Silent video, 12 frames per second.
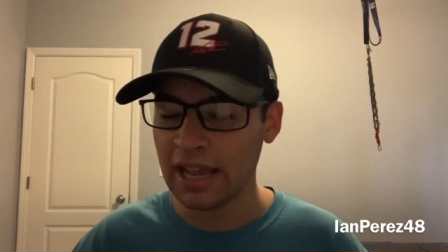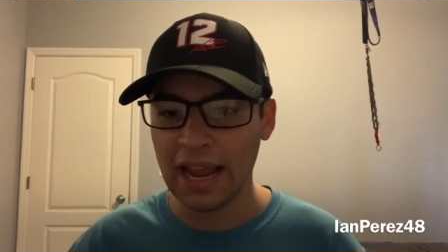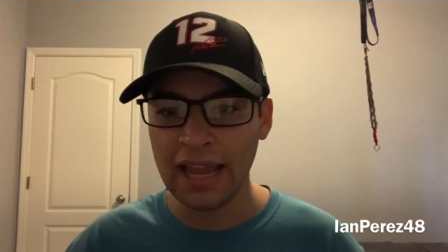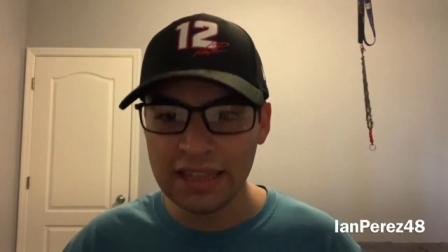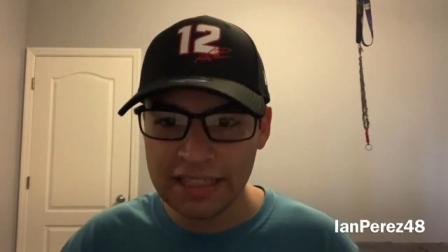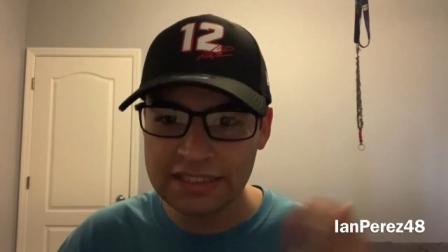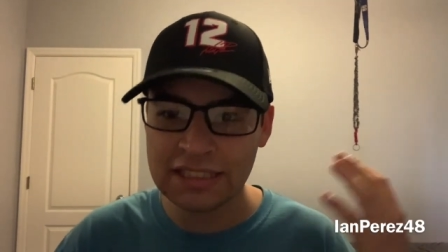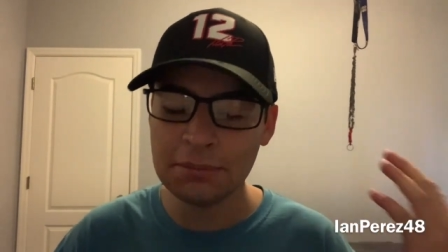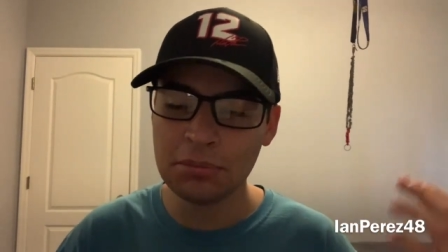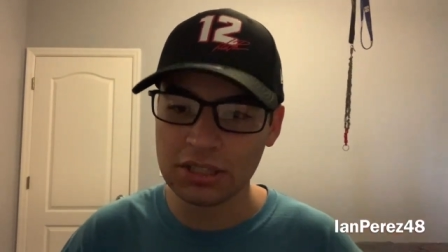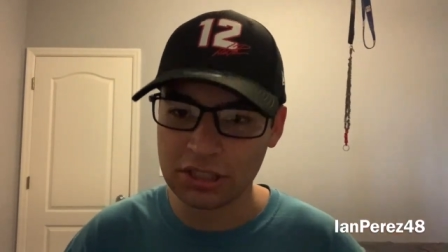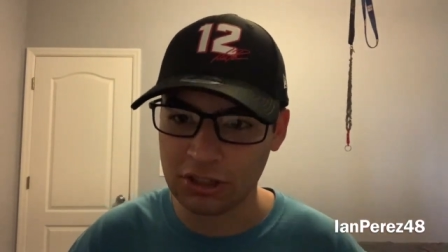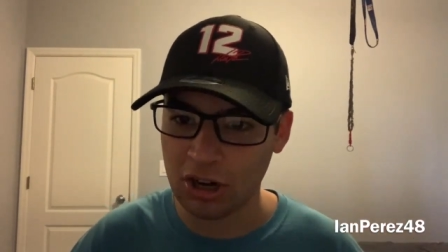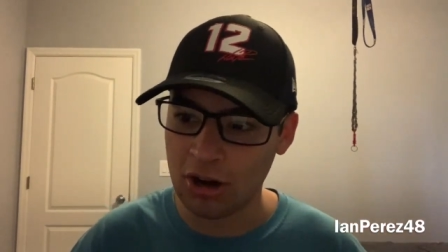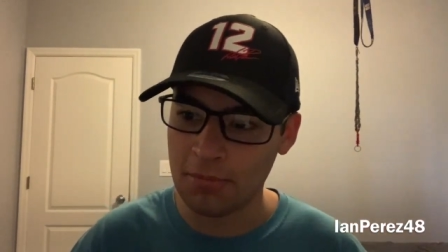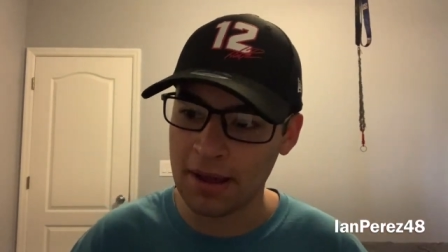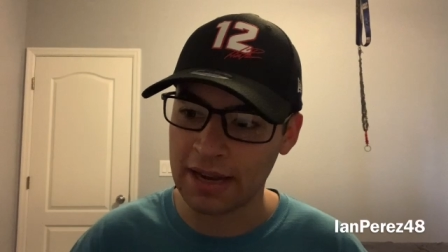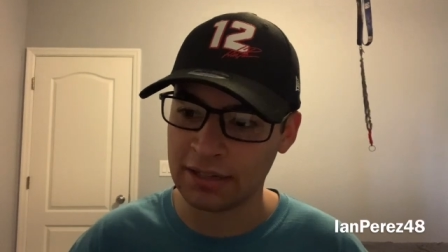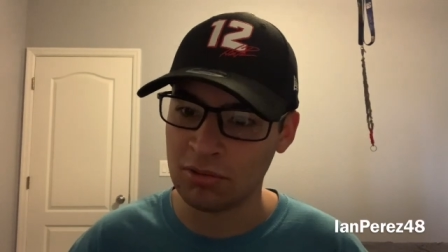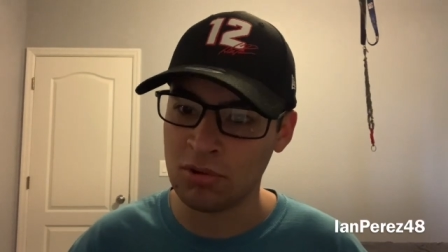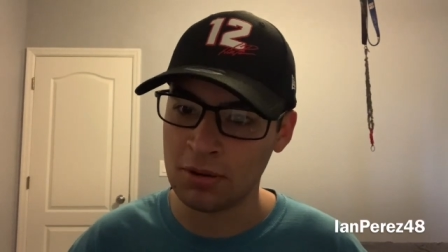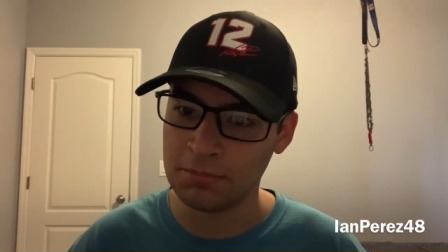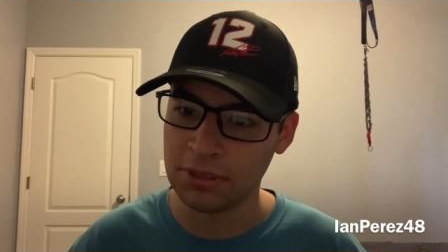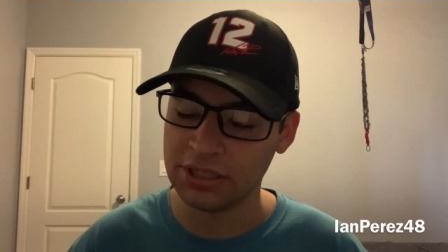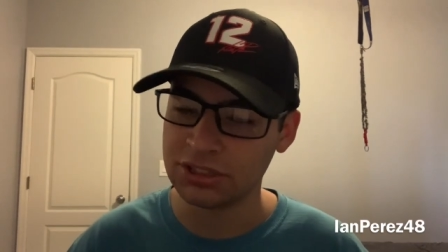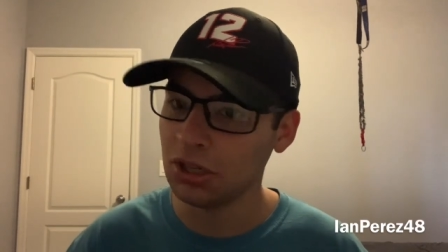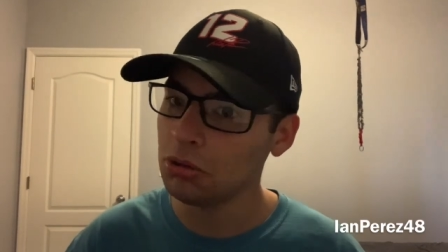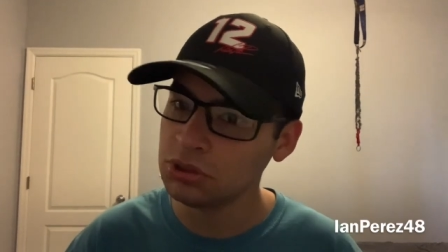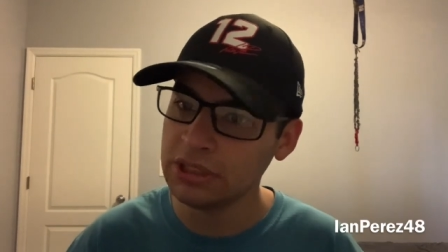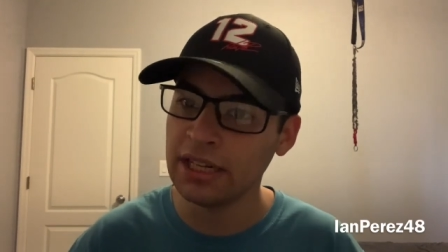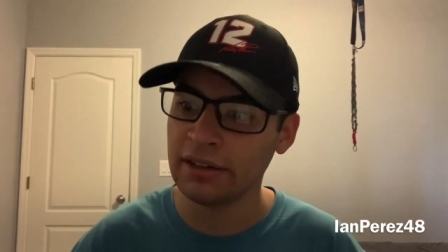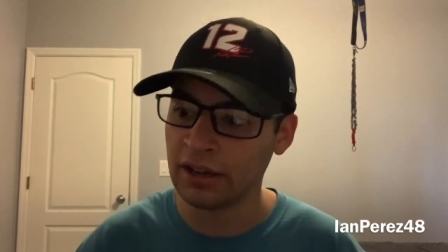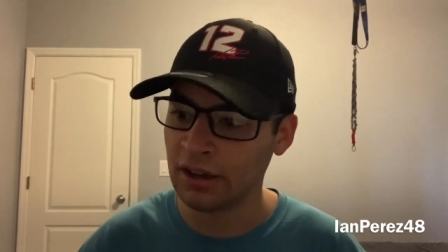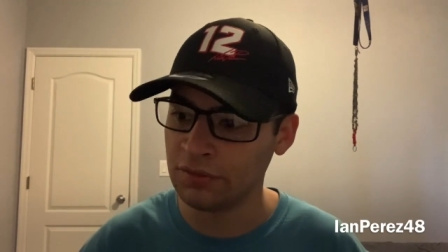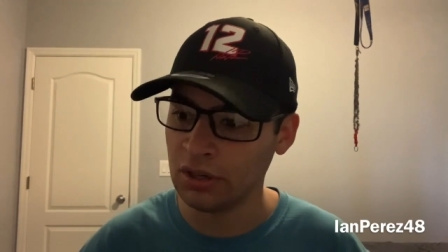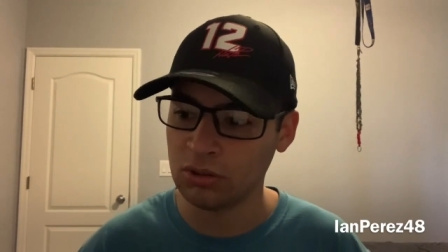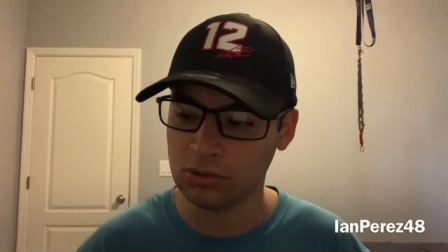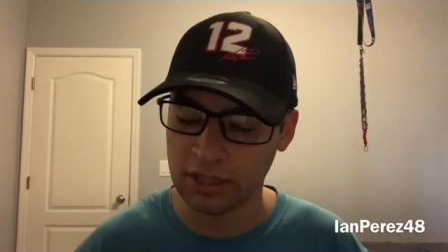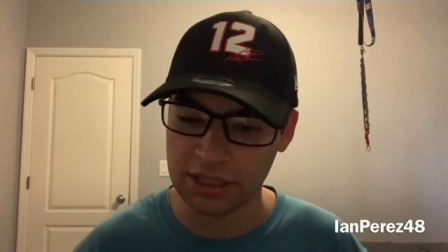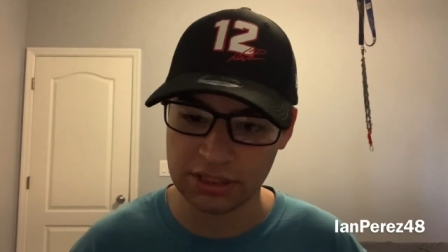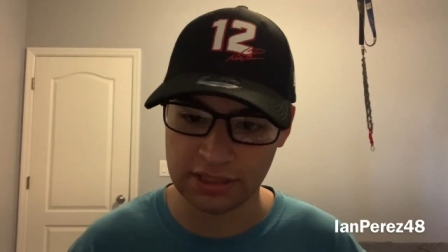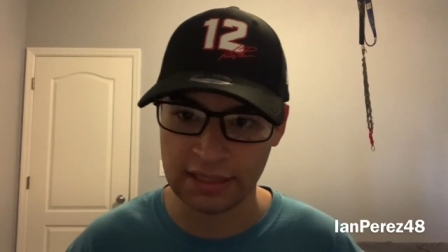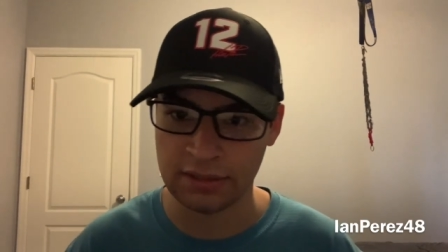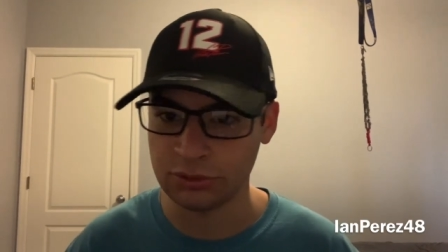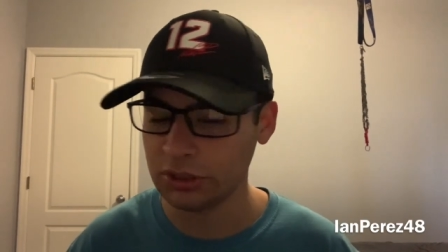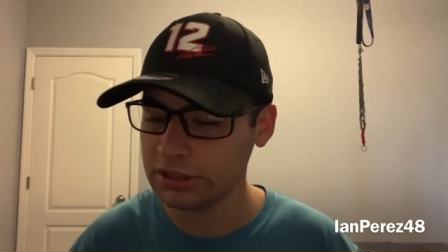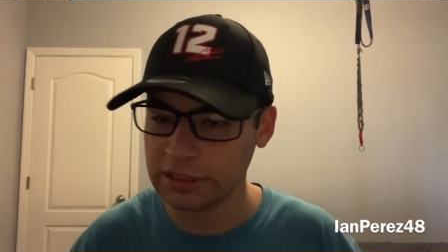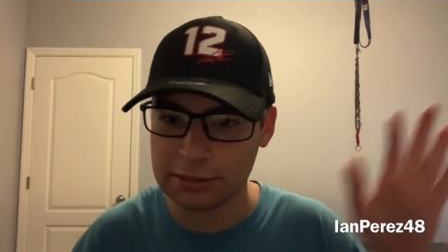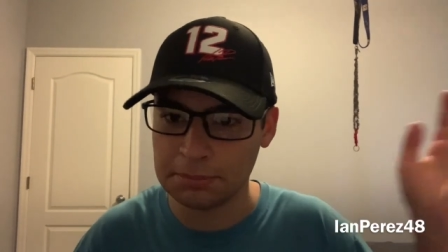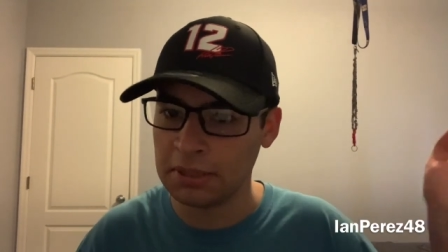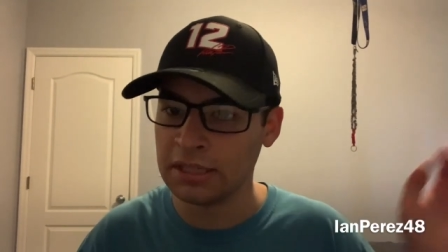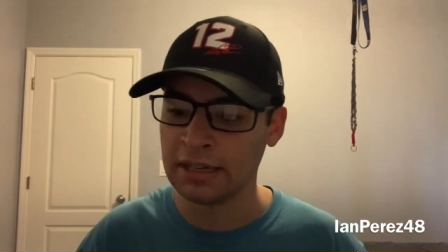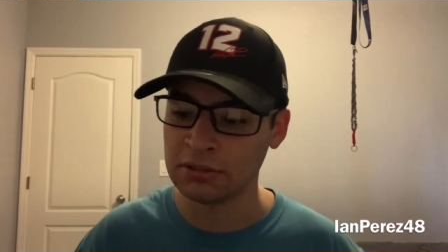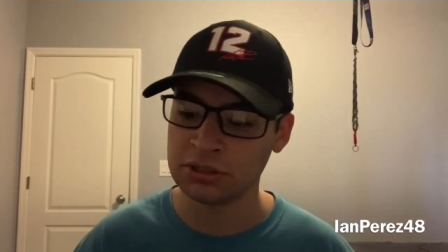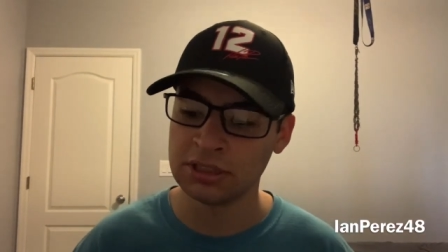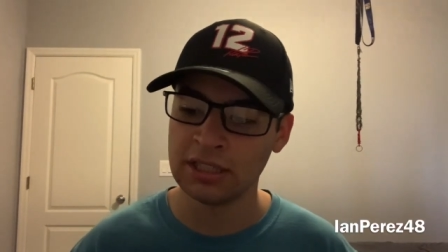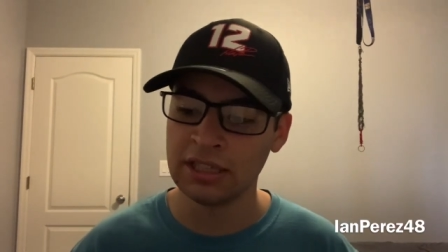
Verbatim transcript: At least he brought the car back in one piece. No DNF, no crashing out, just a spin out.